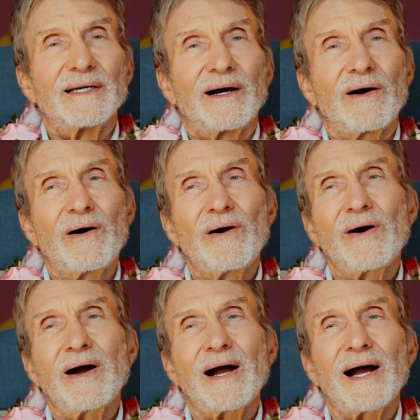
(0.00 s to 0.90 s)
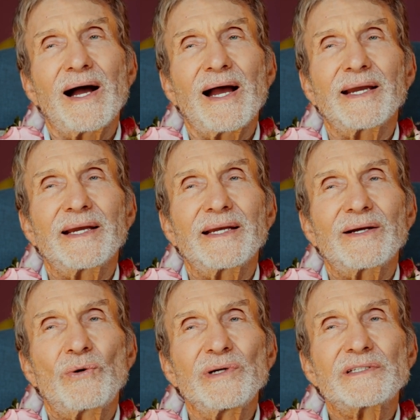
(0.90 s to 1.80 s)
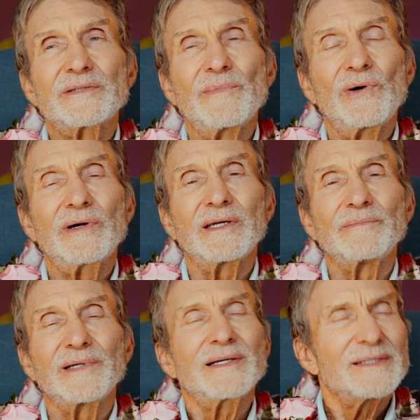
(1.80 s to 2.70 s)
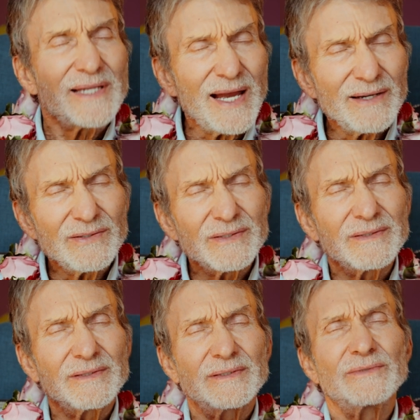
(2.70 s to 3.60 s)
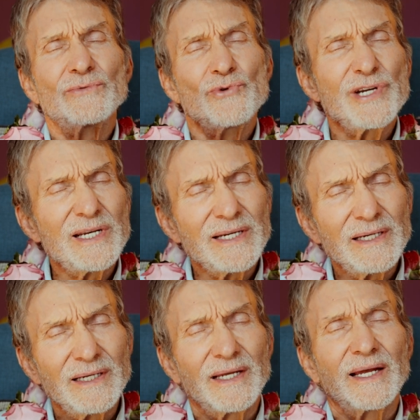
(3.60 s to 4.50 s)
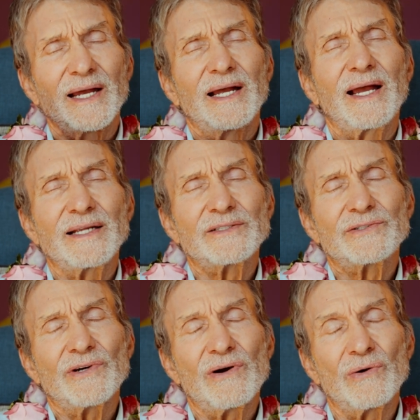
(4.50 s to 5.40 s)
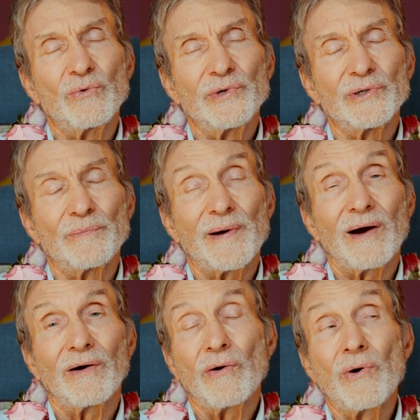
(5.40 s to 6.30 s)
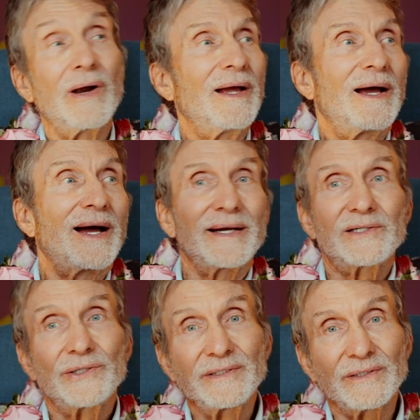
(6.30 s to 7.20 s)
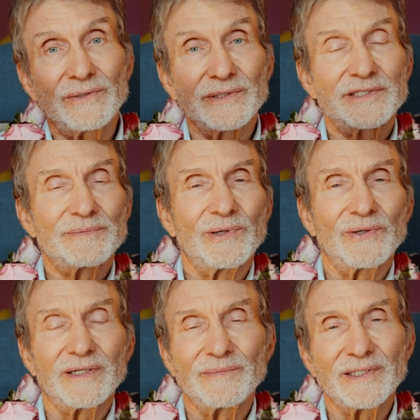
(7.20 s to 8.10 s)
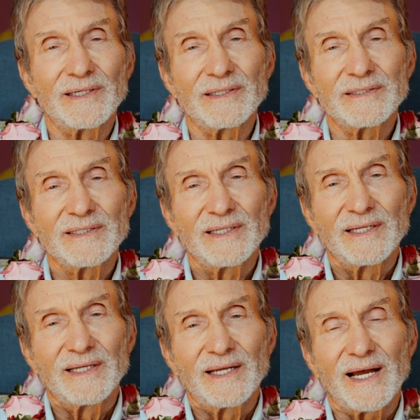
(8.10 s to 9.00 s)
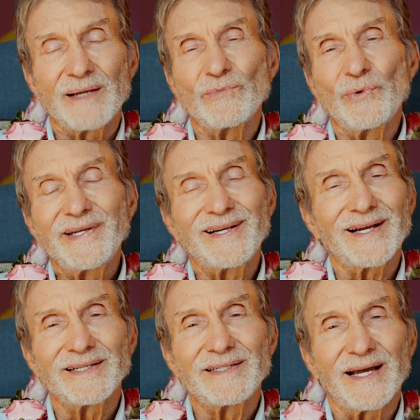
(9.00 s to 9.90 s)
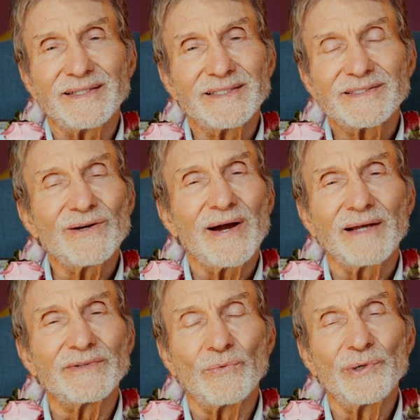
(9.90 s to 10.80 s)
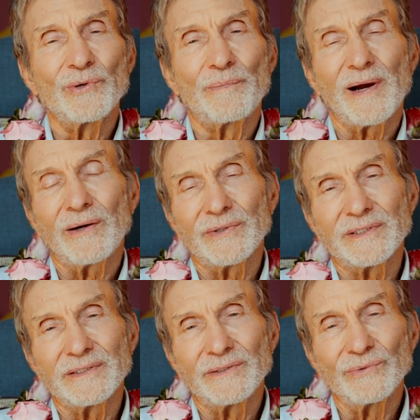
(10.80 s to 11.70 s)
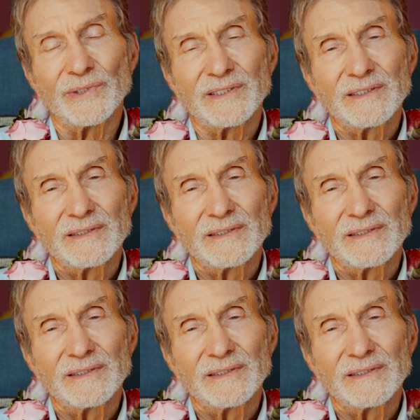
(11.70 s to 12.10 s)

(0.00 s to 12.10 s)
oh, I quit smoking because I really had strong willpower, or I couldn't quit smoking because I'm weak. I just don't have the willpower to do it.